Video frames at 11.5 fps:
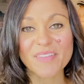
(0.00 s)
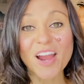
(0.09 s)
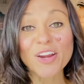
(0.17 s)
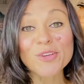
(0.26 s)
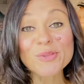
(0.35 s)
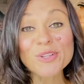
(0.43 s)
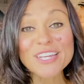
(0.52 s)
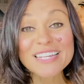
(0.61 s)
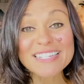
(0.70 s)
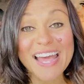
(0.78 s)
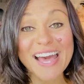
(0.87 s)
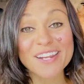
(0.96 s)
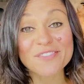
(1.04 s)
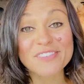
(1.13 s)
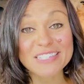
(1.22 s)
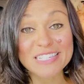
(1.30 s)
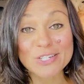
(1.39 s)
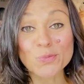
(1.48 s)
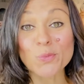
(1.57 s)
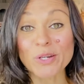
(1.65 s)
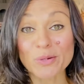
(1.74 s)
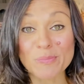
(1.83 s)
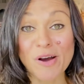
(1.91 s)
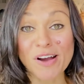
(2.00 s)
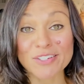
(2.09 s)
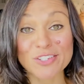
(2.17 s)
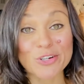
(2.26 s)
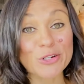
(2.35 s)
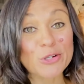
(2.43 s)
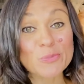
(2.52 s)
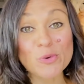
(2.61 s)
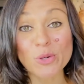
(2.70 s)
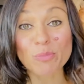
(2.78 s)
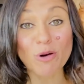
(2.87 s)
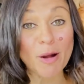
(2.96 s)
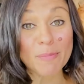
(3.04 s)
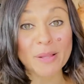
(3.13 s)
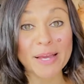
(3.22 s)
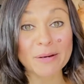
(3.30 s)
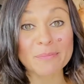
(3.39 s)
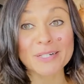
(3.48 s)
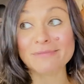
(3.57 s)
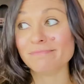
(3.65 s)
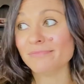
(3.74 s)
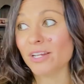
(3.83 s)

Are you looking to add a vintage wooden box to your newborn prop line but